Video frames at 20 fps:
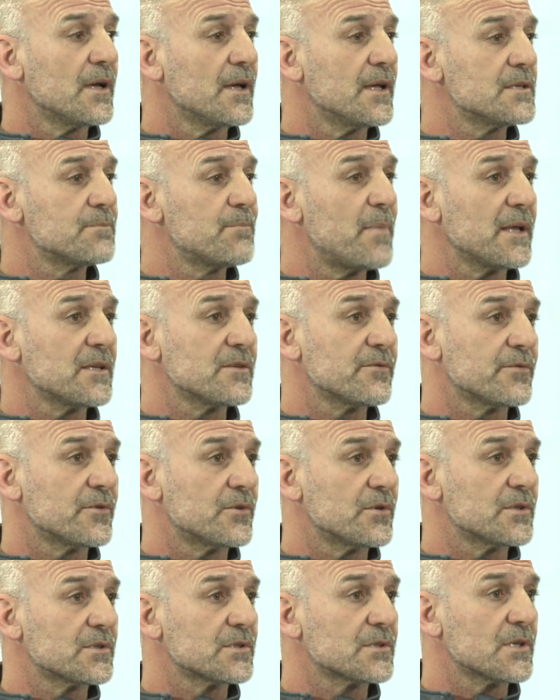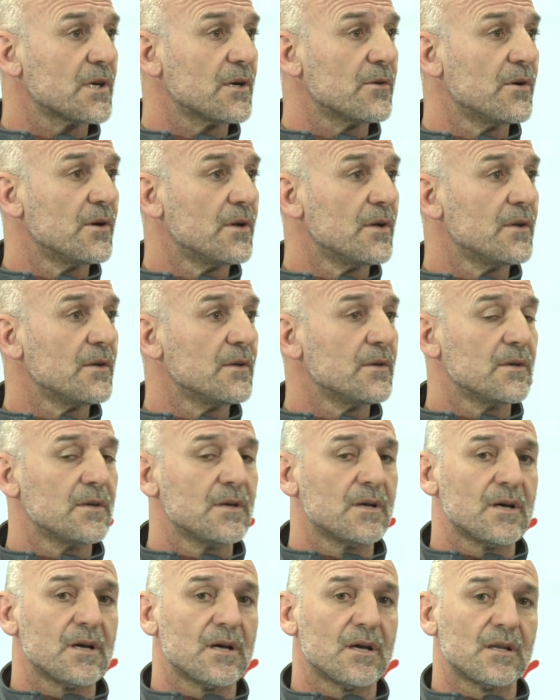is better for us. So
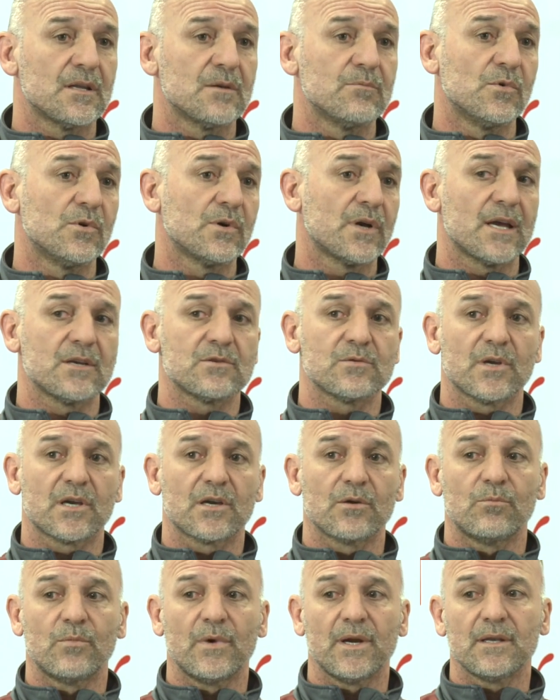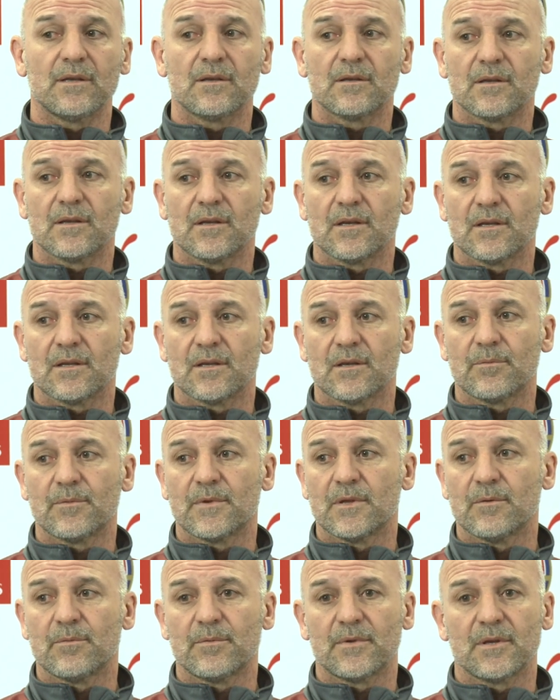The more games we can win,
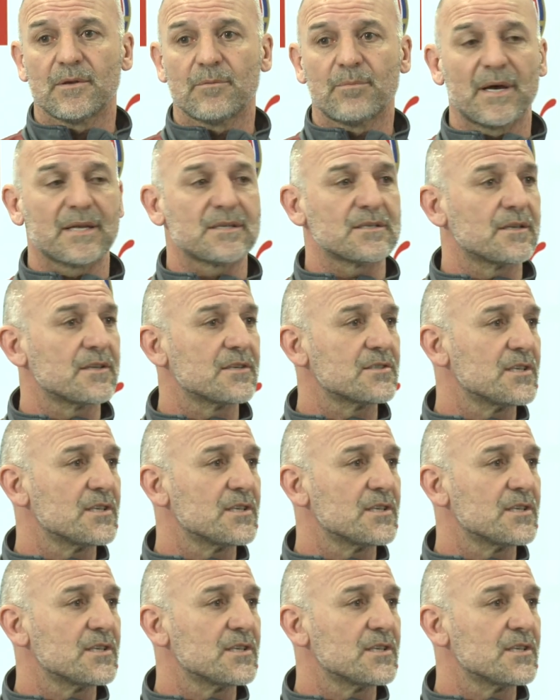the better the